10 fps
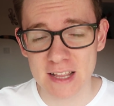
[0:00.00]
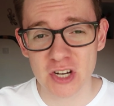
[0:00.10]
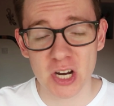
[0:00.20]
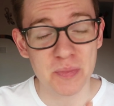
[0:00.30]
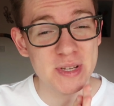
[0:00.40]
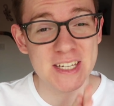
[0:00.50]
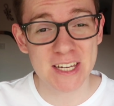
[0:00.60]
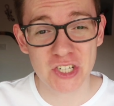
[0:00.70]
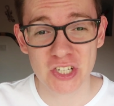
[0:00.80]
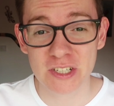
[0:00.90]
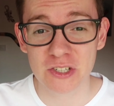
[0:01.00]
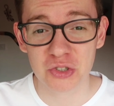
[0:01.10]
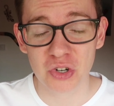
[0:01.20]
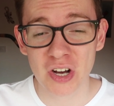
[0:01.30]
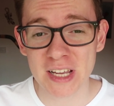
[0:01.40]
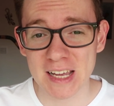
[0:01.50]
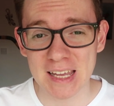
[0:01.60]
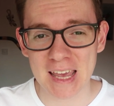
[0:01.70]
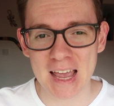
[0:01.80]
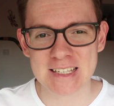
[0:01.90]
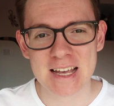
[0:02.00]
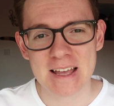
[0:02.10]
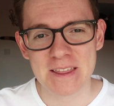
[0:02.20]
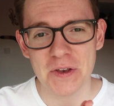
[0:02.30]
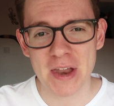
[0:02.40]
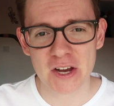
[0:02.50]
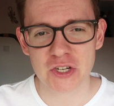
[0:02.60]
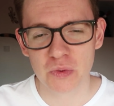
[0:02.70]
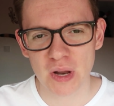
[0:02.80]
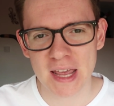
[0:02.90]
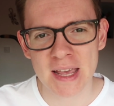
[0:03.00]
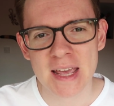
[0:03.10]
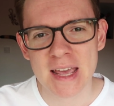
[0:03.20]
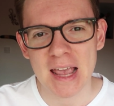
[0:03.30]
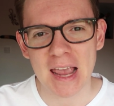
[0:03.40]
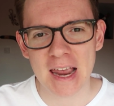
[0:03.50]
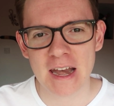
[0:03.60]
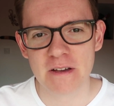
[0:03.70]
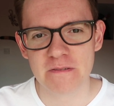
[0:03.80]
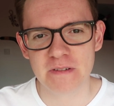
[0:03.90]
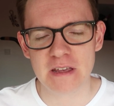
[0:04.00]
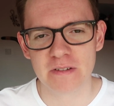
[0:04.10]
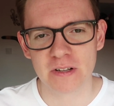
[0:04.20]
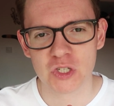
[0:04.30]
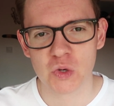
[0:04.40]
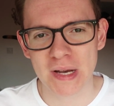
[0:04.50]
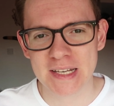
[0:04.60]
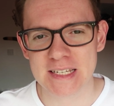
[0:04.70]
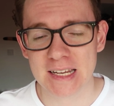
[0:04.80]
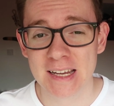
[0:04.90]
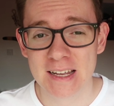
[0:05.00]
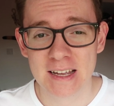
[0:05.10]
They've started a petition to try and get the National League in FIFA 20.